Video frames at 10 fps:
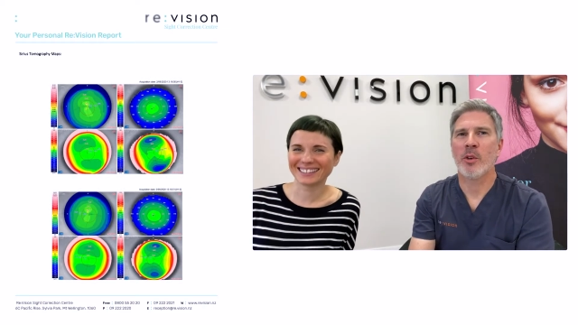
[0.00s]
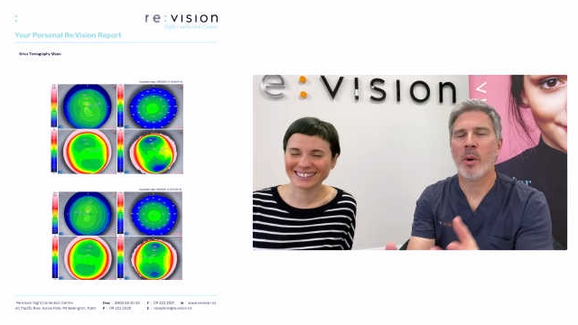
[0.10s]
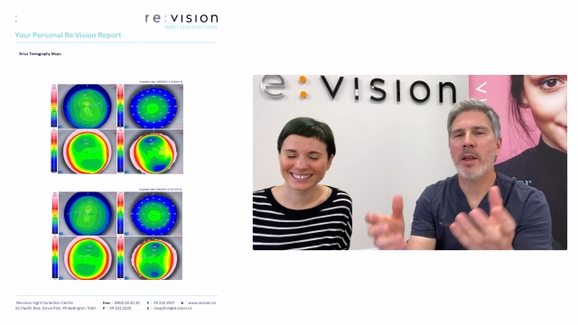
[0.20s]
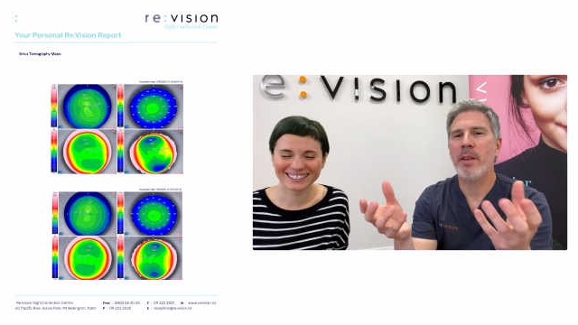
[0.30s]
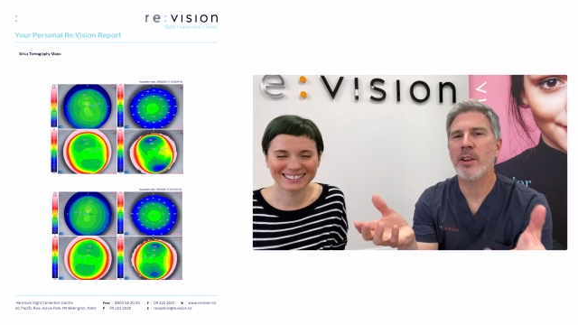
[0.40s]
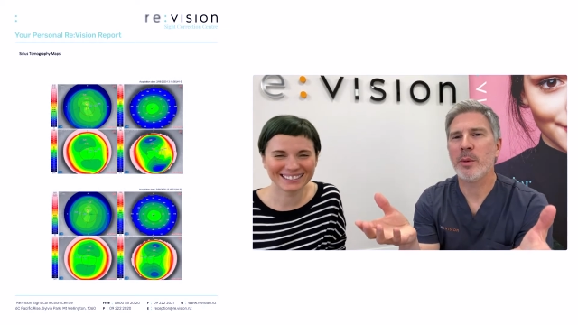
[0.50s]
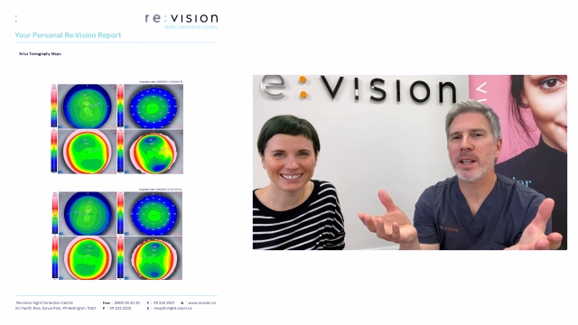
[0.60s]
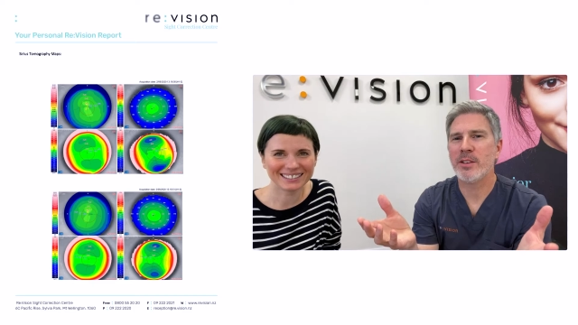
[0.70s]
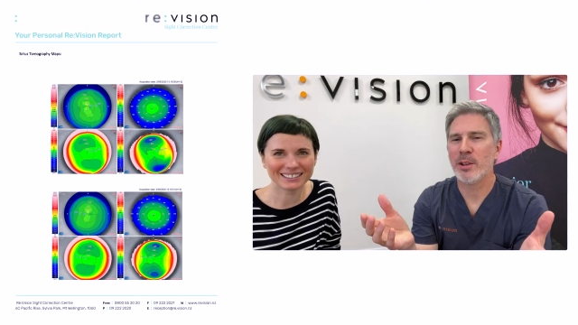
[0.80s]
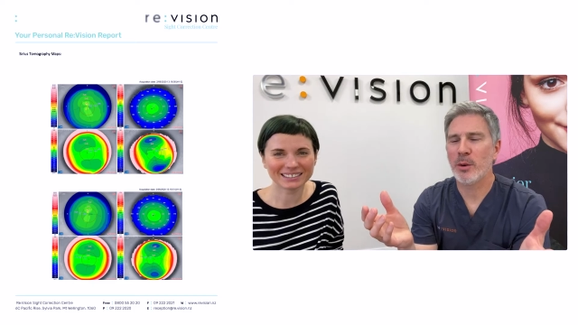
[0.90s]
Speaker 1: so one of the things we
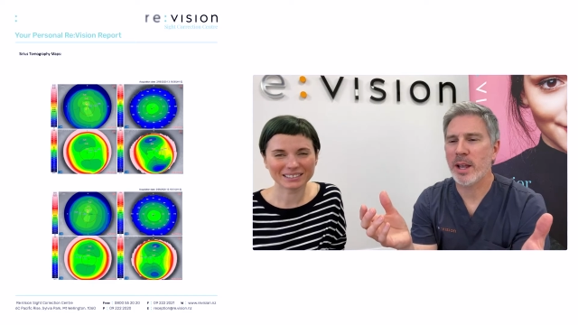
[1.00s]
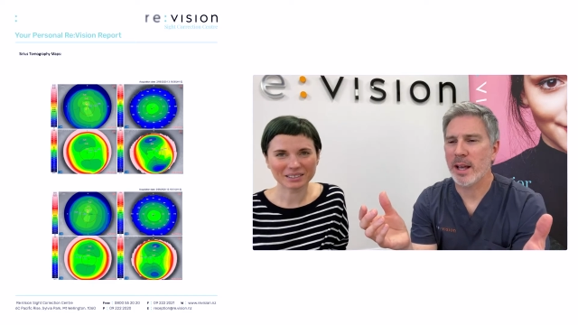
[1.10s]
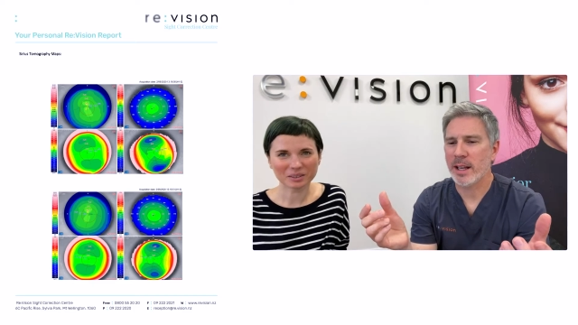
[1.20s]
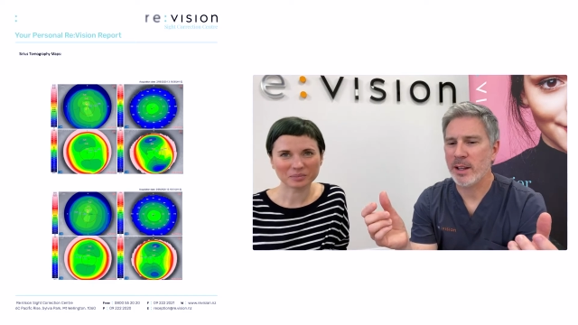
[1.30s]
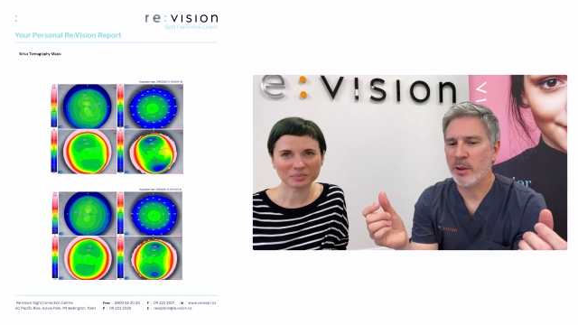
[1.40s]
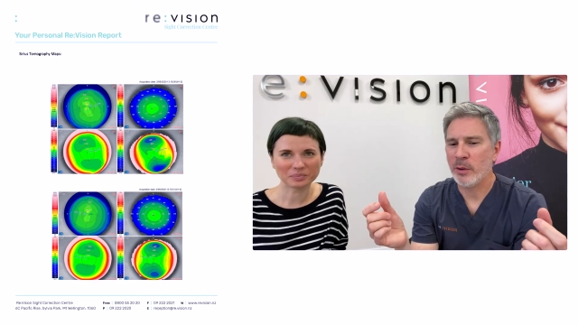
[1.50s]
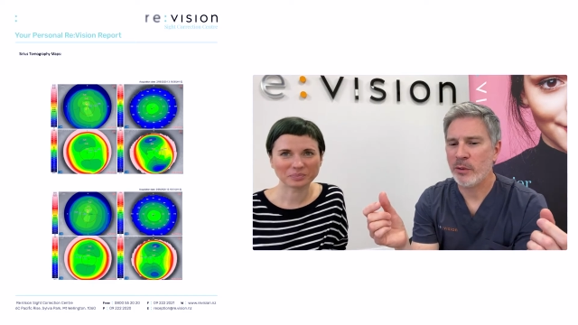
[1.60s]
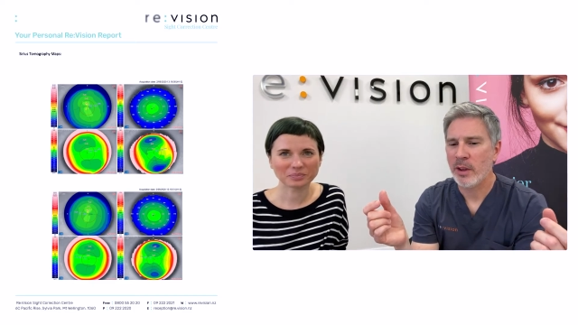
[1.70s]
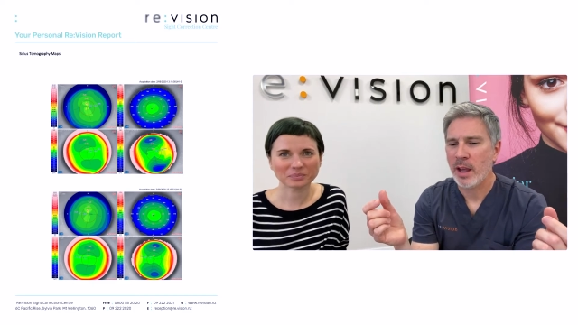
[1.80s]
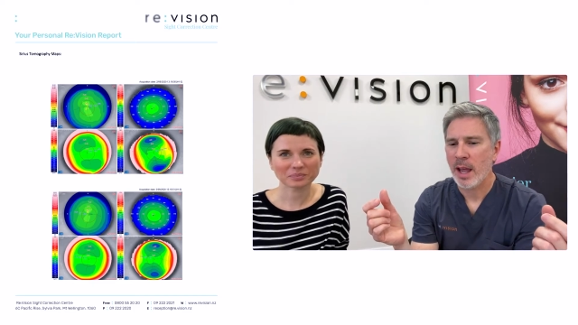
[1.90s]
need to look at
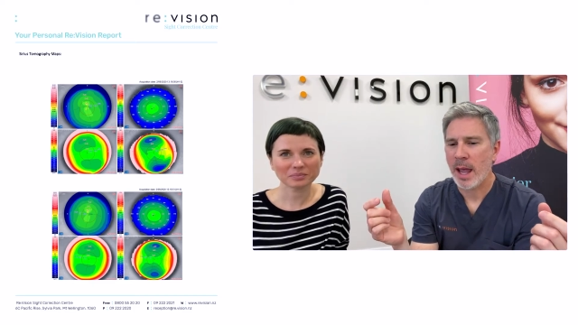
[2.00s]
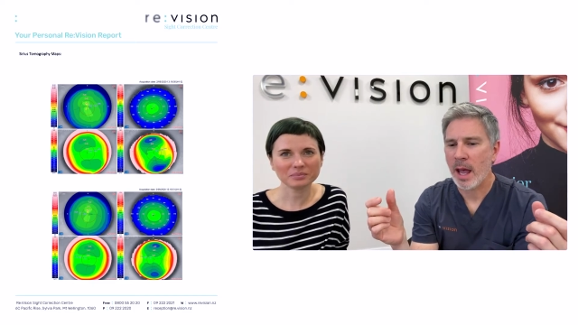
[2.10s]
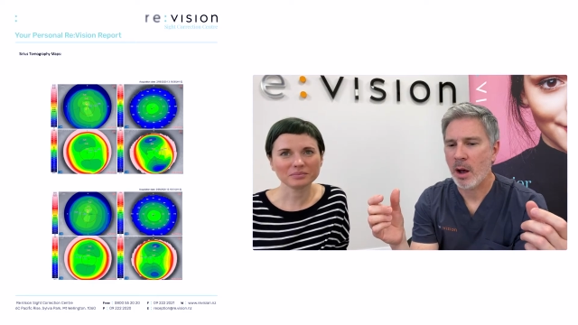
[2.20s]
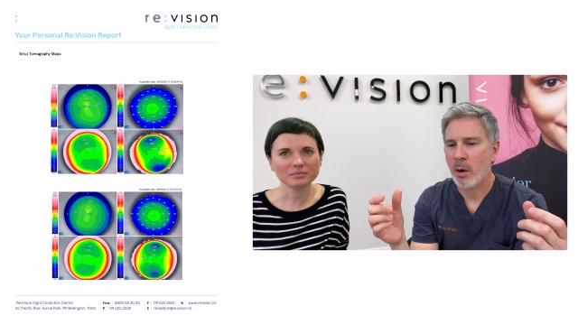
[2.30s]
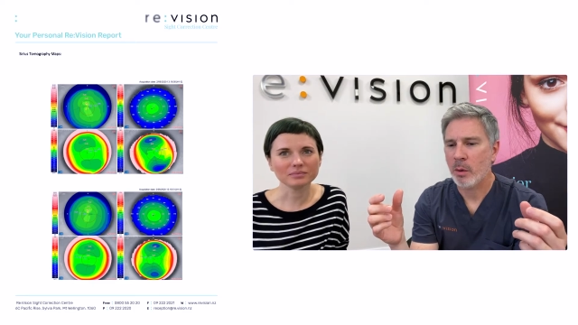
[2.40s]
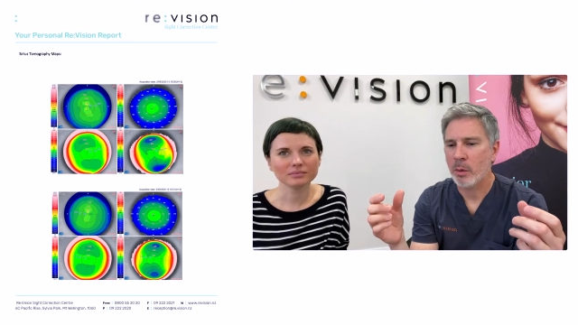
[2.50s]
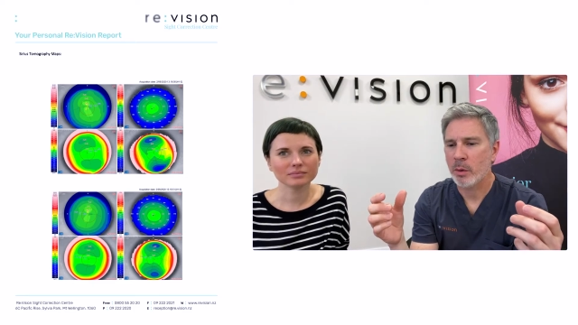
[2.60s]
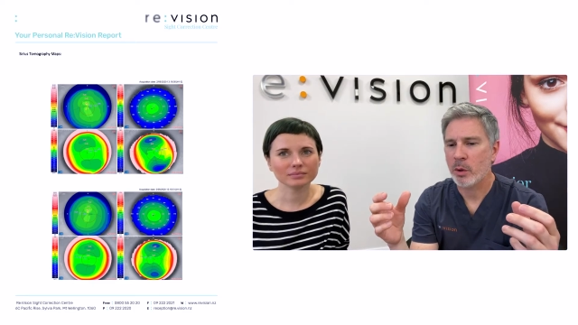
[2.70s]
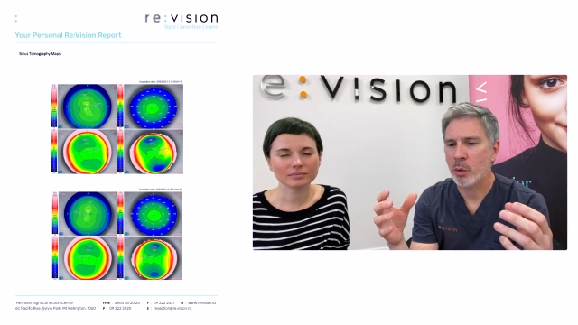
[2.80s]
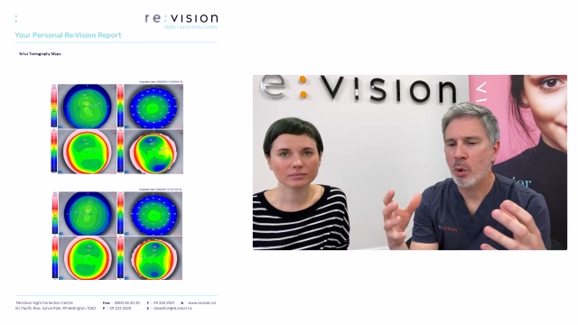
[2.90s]
is how
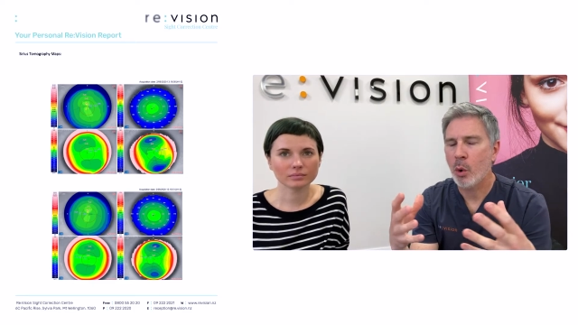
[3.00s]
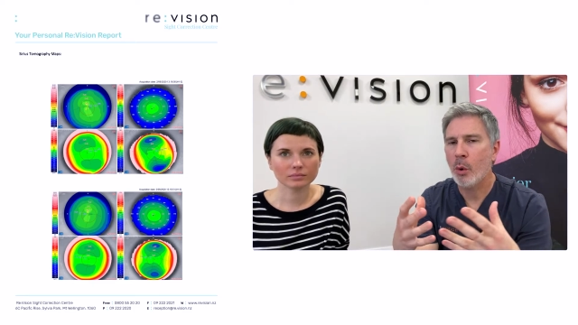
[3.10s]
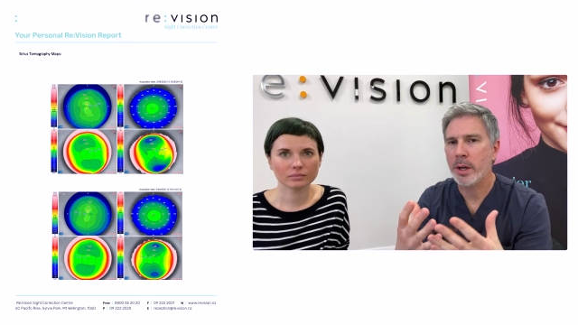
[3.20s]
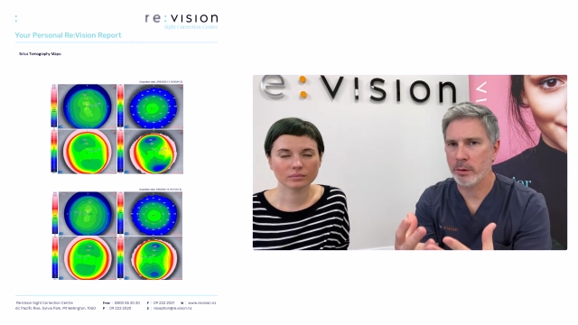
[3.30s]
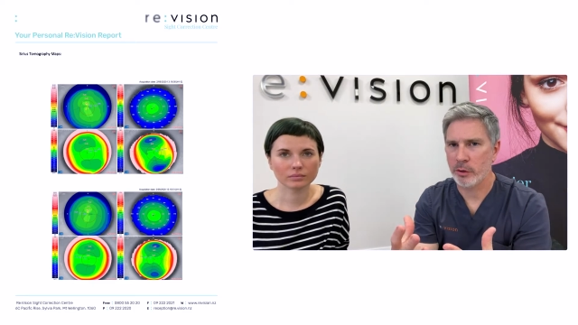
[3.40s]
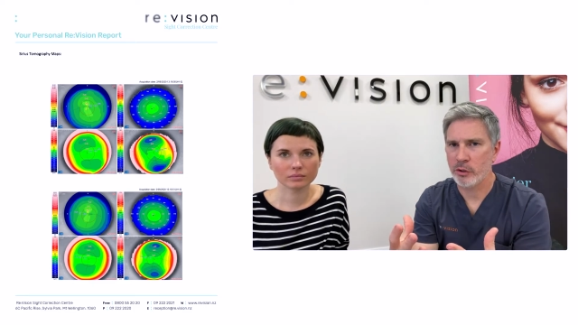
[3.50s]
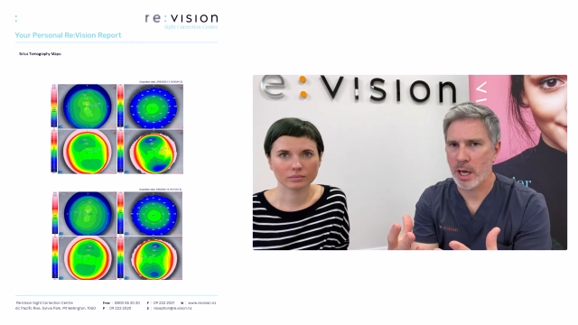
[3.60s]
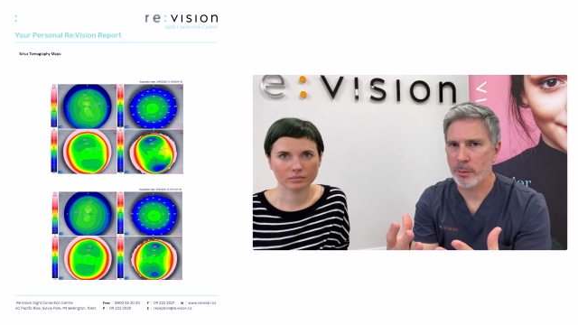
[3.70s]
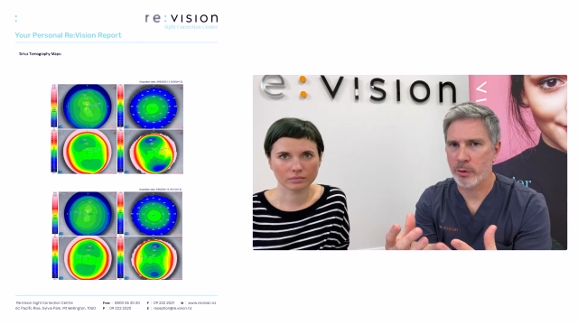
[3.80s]
your cornea is shaped.